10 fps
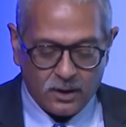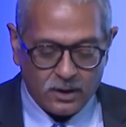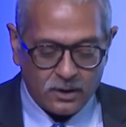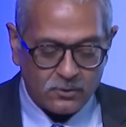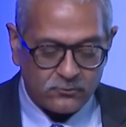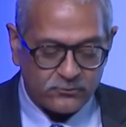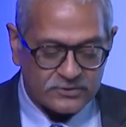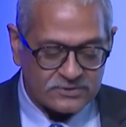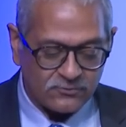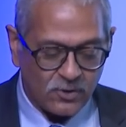Uh,
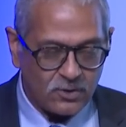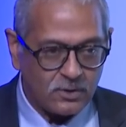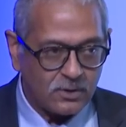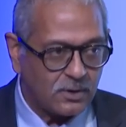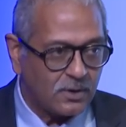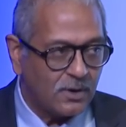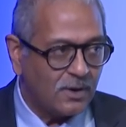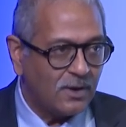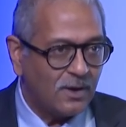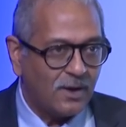first of all,
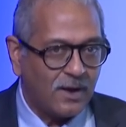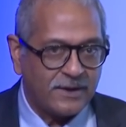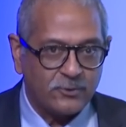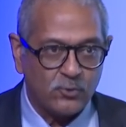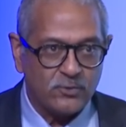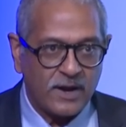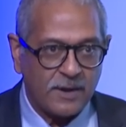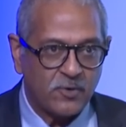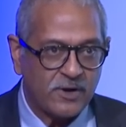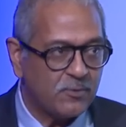I don't.
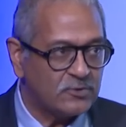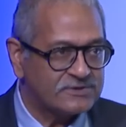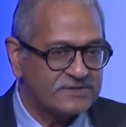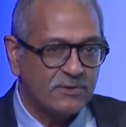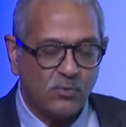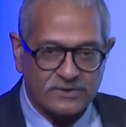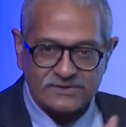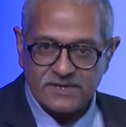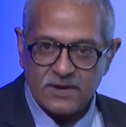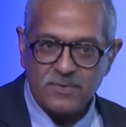I'm not able to see
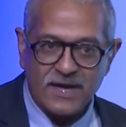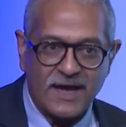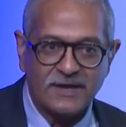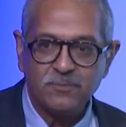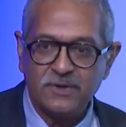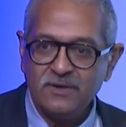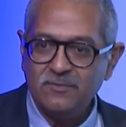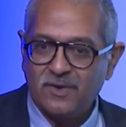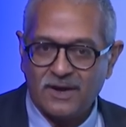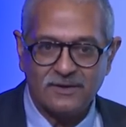what's there behind me.
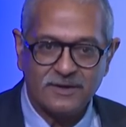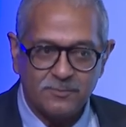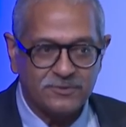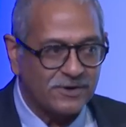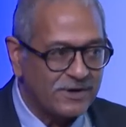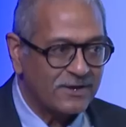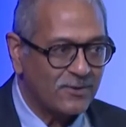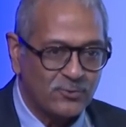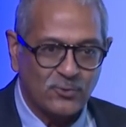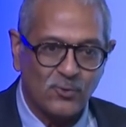I'll keep turning
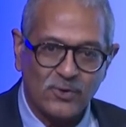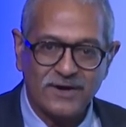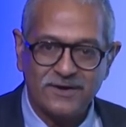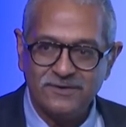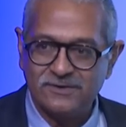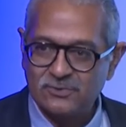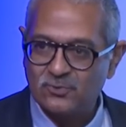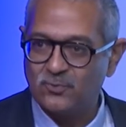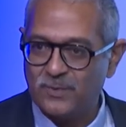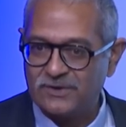around to look at it just
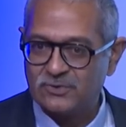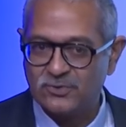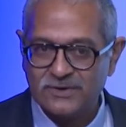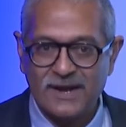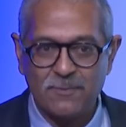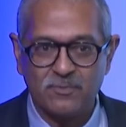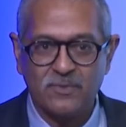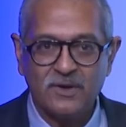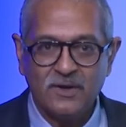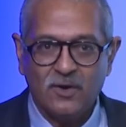to make sure that I'm,
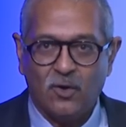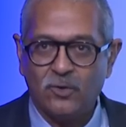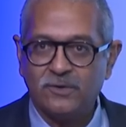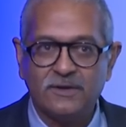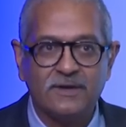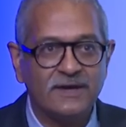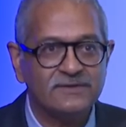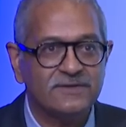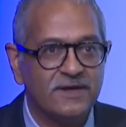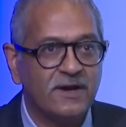or the
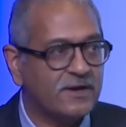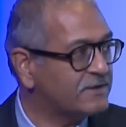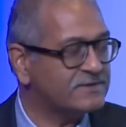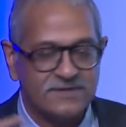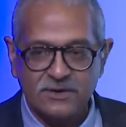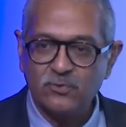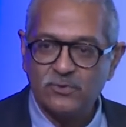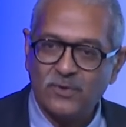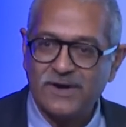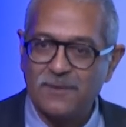guys there are in sync
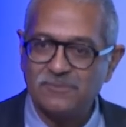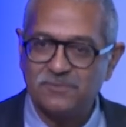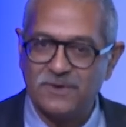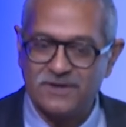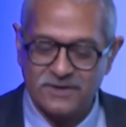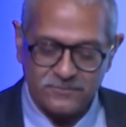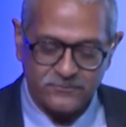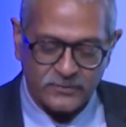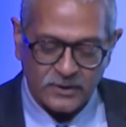with what I'm speaking.